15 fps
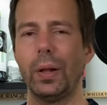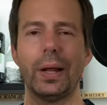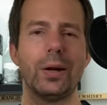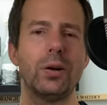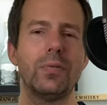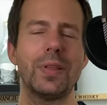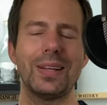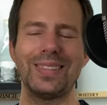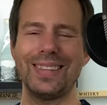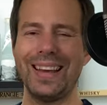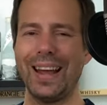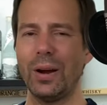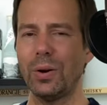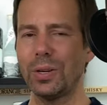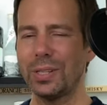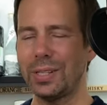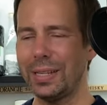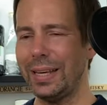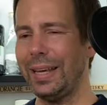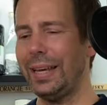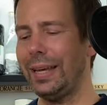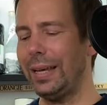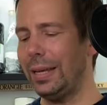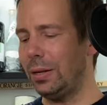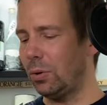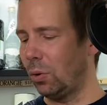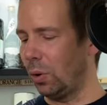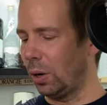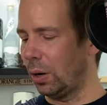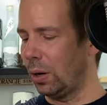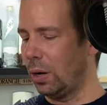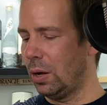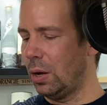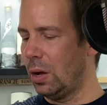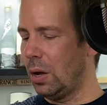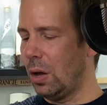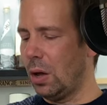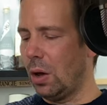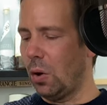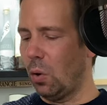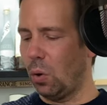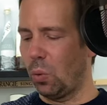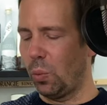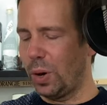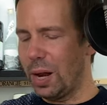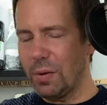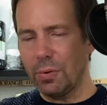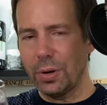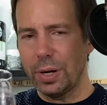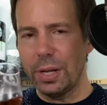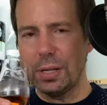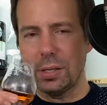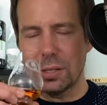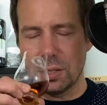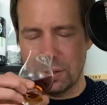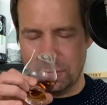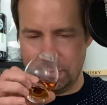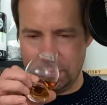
I don't know if that's kerosene or whatever it is.